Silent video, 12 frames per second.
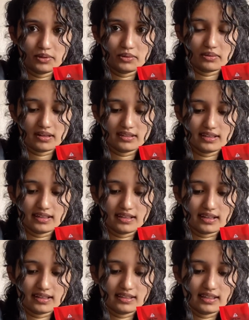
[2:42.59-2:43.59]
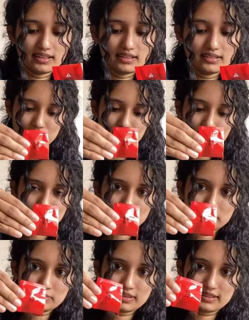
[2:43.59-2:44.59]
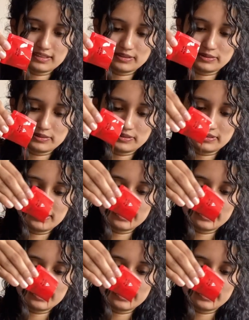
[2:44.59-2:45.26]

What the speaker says: to add the entire thing. Oh my god.